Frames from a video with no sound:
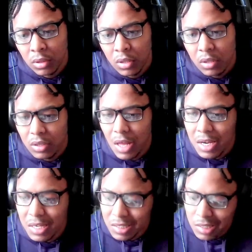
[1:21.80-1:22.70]
That is
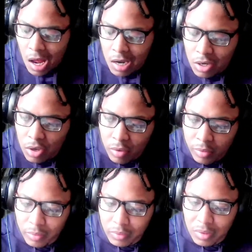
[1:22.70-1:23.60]
not no
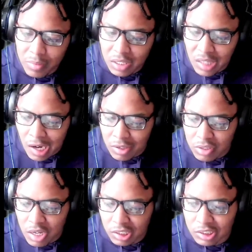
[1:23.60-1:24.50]
McDonald's
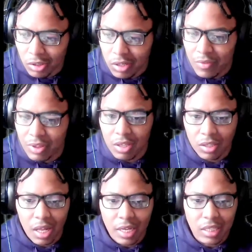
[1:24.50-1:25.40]
nuggets. Don't even look
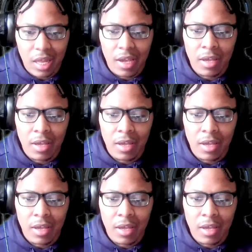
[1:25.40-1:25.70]
like that.